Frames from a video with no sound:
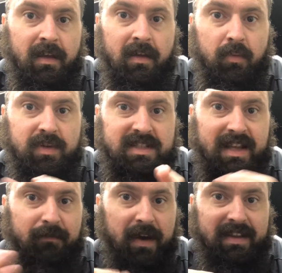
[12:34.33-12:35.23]
once
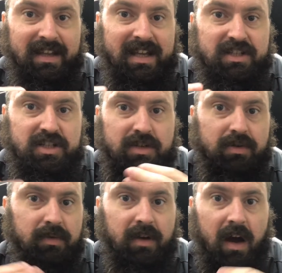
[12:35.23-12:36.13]
they finally get
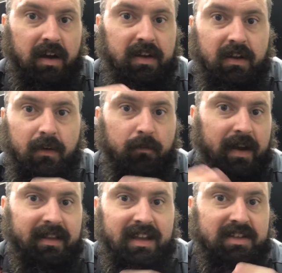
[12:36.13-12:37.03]
you and talk to you and
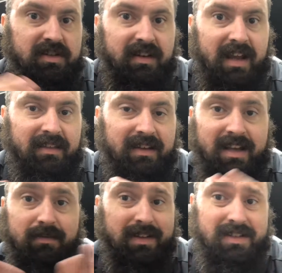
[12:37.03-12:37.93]
finally get you to take the
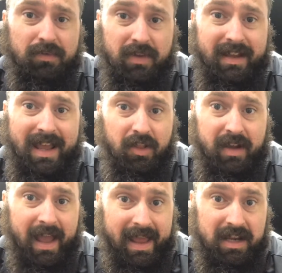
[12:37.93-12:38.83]
test, because they really can't
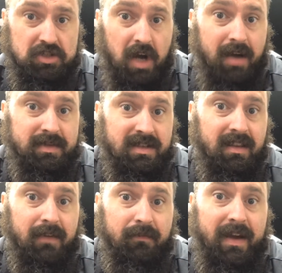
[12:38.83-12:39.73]
look at any jobs
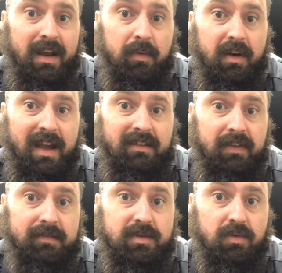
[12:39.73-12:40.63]
until they find out what your
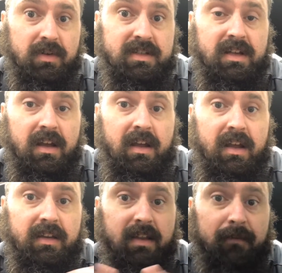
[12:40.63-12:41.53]
ASVAB score is.
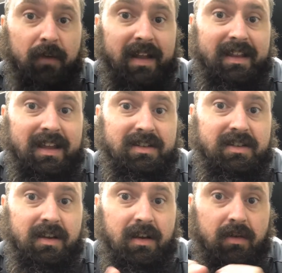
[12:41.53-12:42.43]
So they finally get
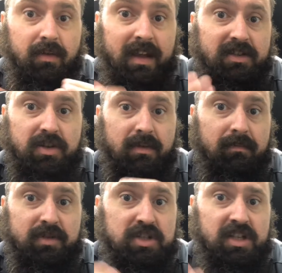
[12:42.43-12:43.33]
you
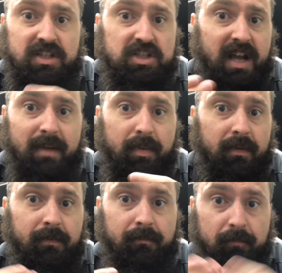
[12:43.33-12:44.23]
into shape
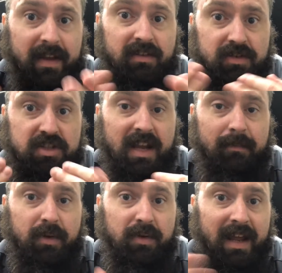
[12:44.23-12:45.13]
of mental
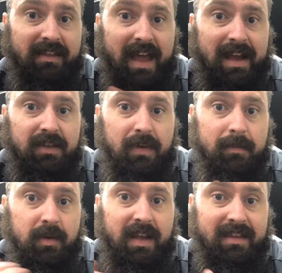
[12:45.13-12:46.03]
shape to take the
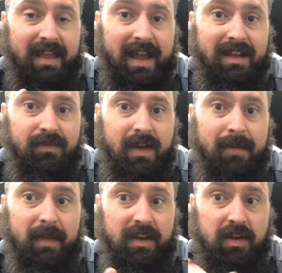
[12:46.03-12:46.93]
ASVAB. You take the
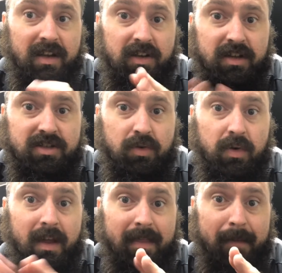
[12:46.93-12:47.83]
ASVAB and you get a good
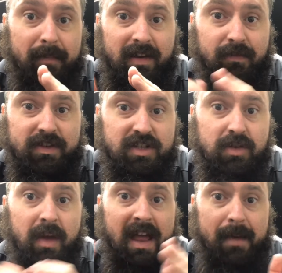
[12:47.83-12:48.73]
score, that benefits
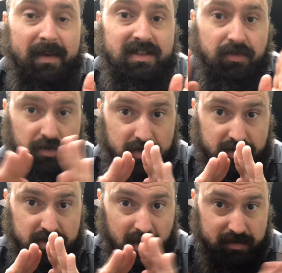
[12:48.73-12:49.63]
you and makes the
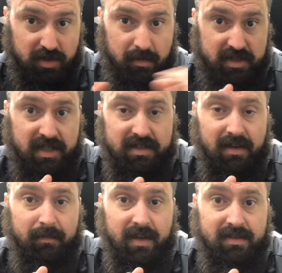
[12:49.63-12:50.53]
recruiter's job so much
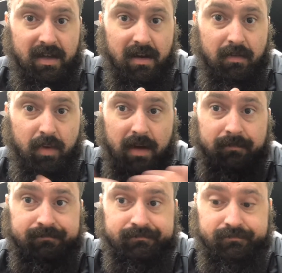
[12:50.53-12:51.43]
easier, because they go,
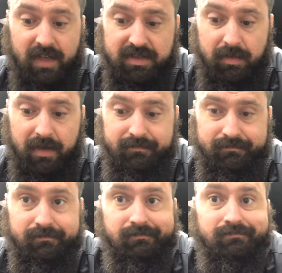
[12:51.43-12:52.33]
well, guess what?
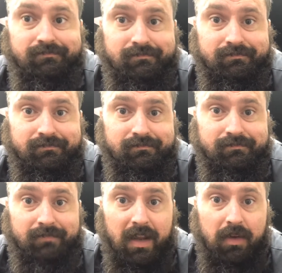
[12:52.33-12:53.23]

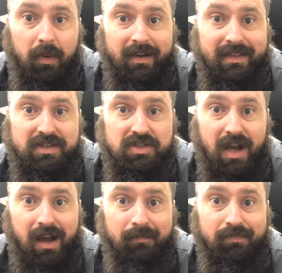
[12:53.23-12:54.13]
You wanted this
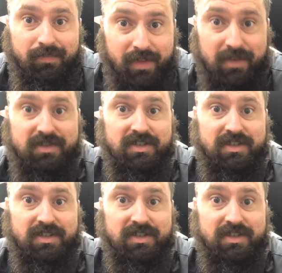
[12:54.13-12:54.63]
job, there's this